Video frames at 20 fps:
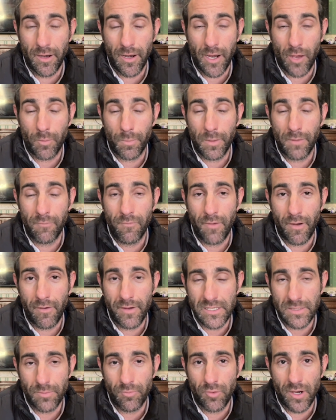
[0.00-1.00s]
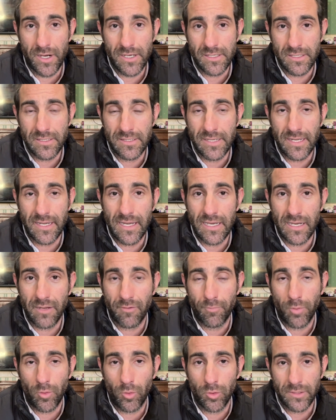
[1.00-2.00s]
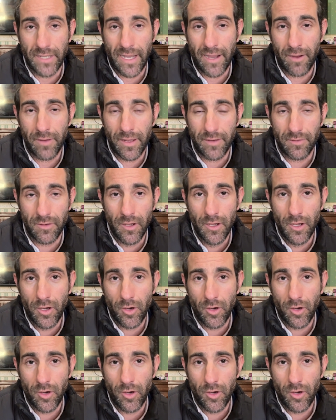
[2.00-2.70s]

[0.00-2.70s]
And I would be very surprised indeed if Paul Townend